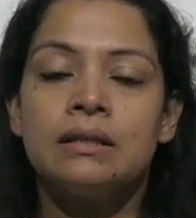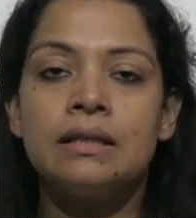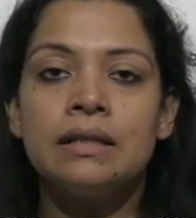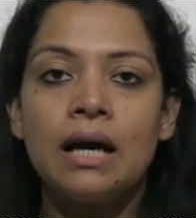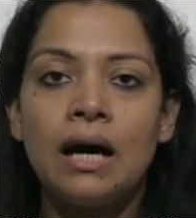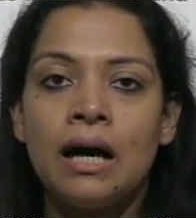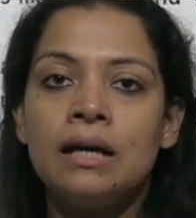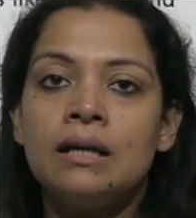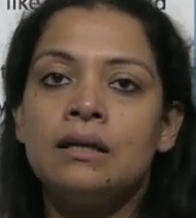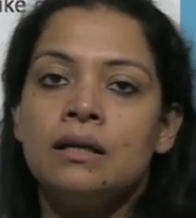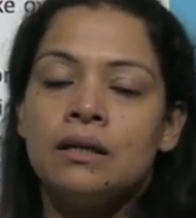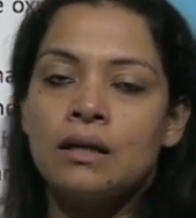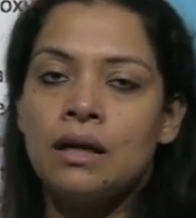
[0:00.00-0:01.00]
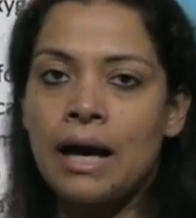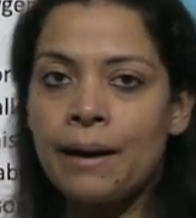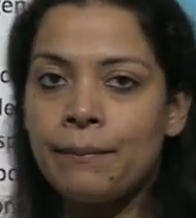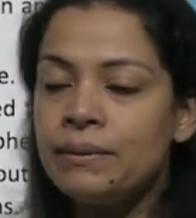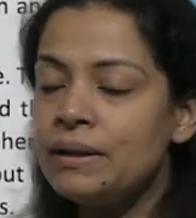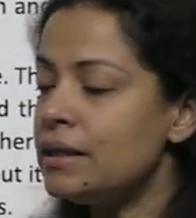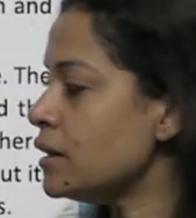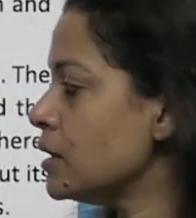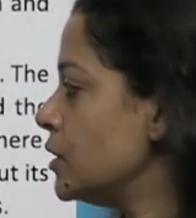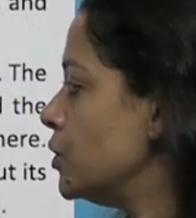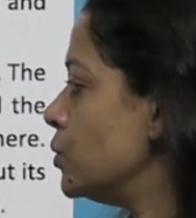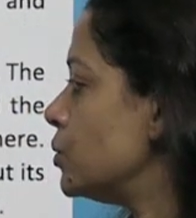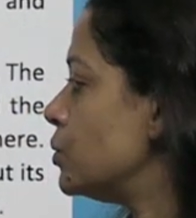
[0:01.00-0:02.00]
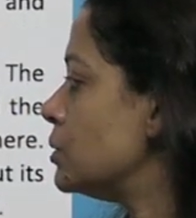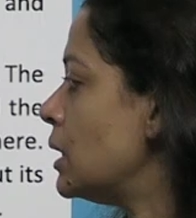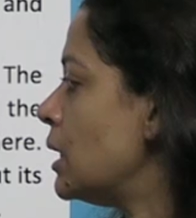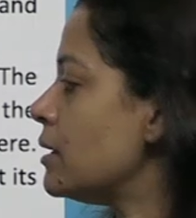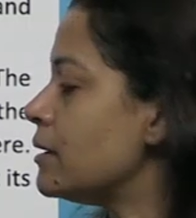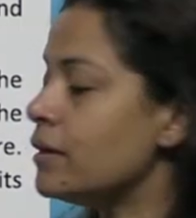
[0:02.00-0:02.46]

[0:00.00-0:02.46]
They are happening due to the